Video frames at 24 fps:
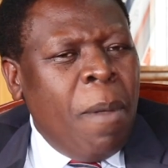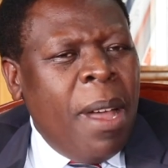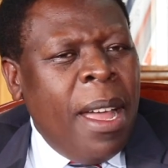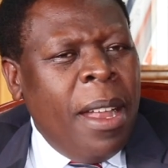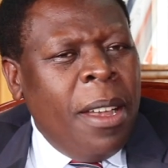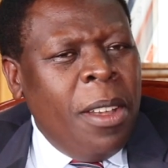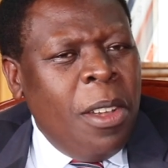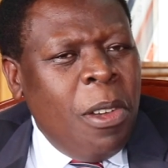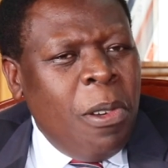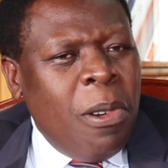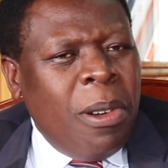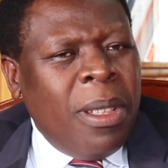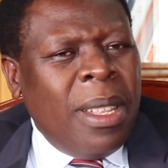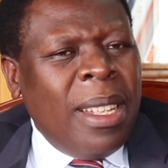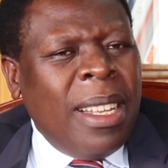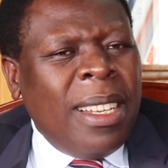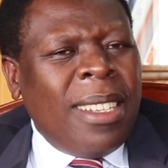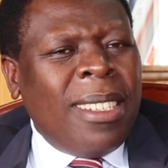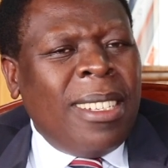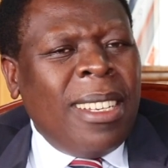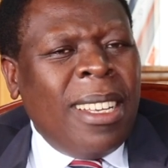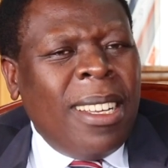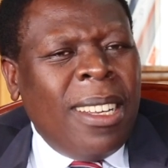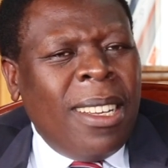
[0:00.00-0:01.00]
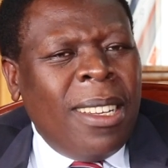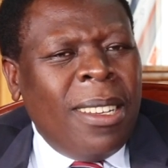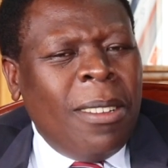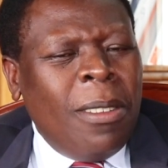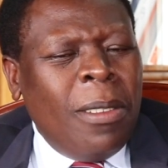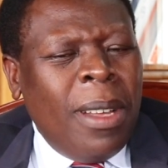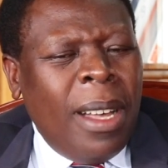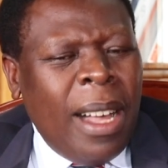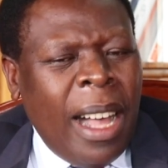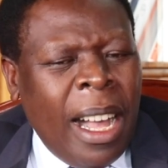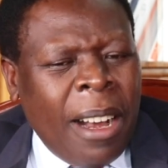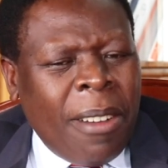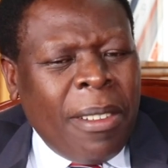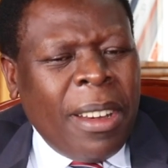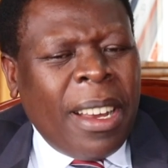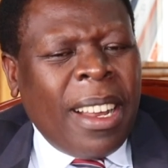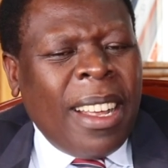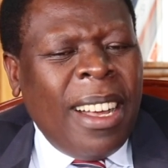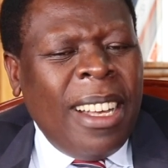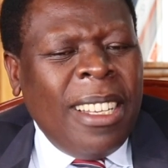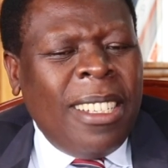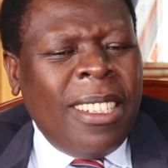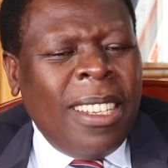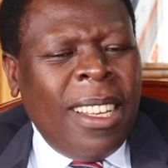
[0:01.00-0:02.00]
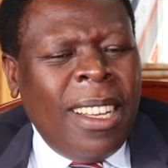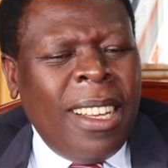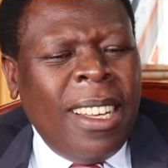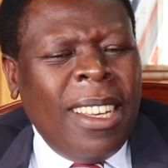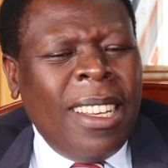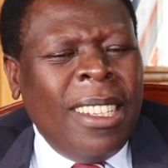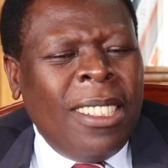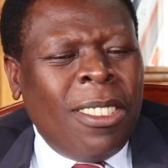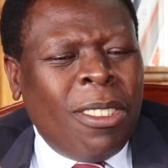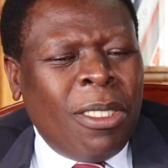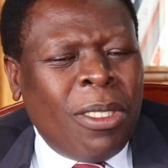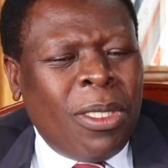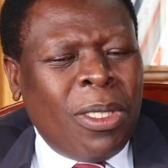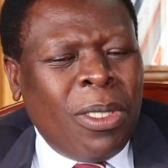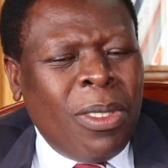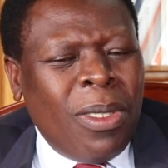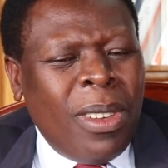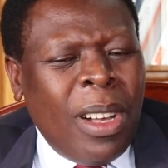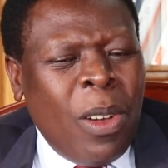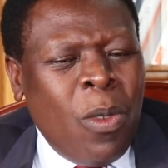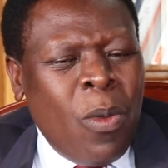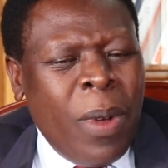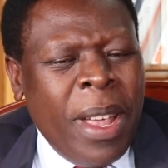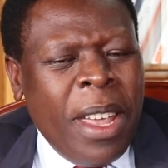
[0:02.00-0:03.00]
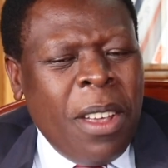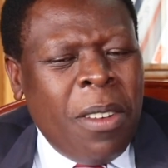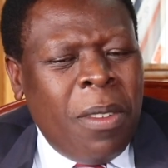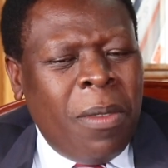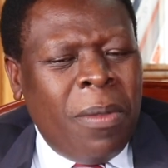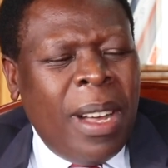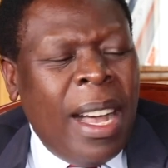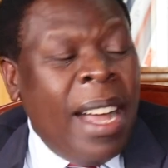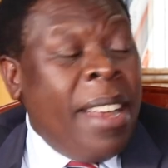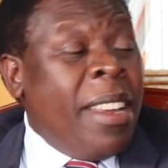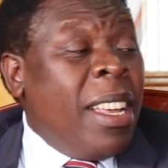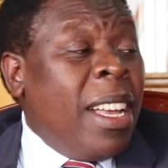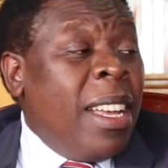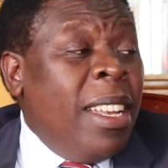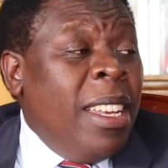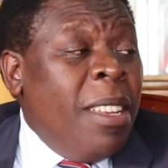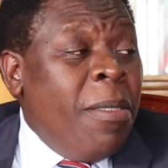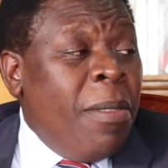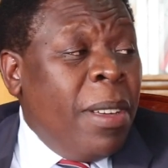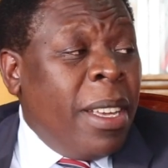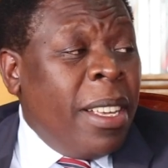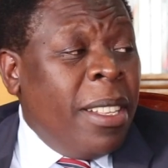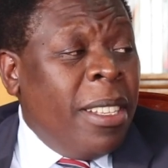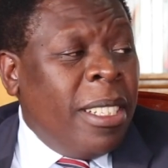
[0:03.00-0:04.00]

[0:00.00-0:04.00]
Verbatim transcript: and know that agriculture is also a way of earning a living